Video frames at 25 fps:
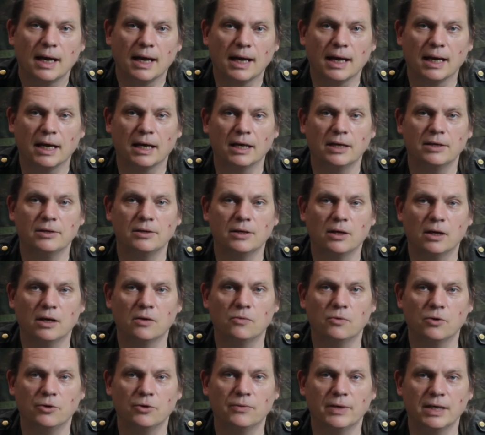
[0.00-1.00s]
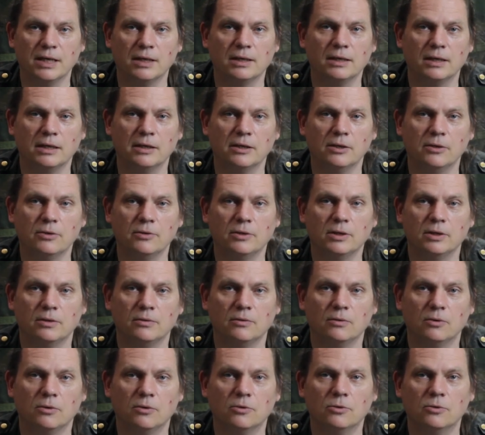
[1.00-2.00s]
and I want to include
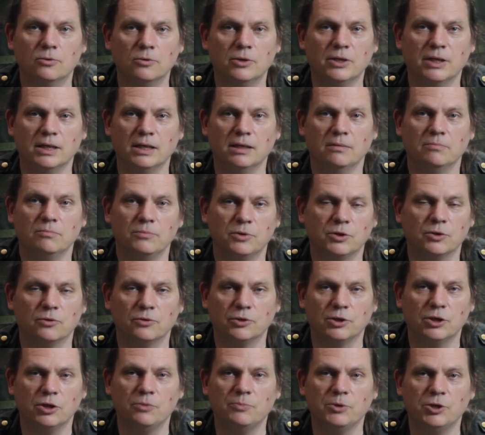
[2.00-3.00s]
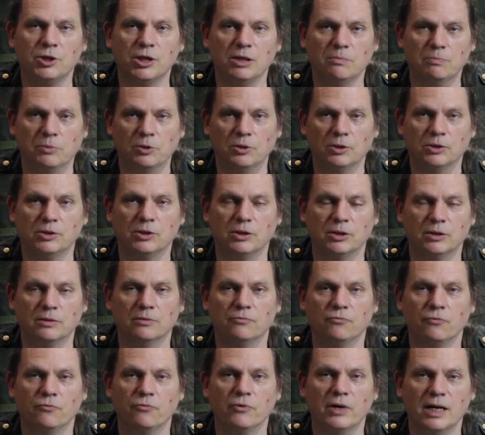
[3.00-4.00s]
all the sort of super cheap books that
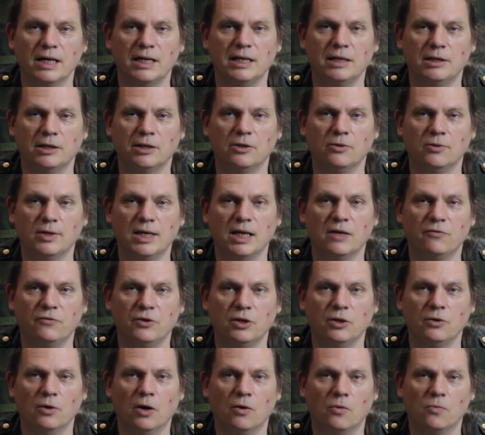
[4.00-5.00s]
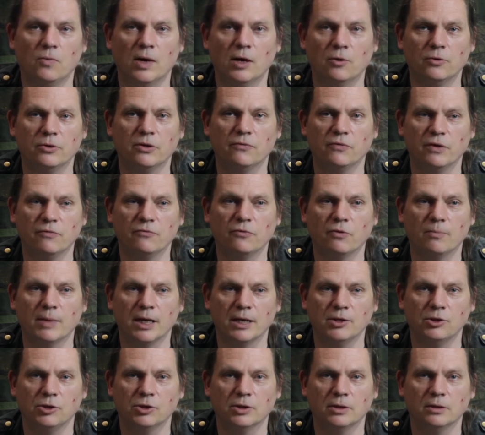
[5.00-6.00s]
really do give you a wealth of
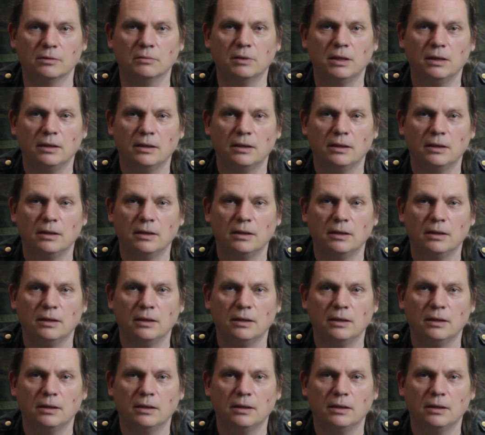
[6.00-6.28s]
information.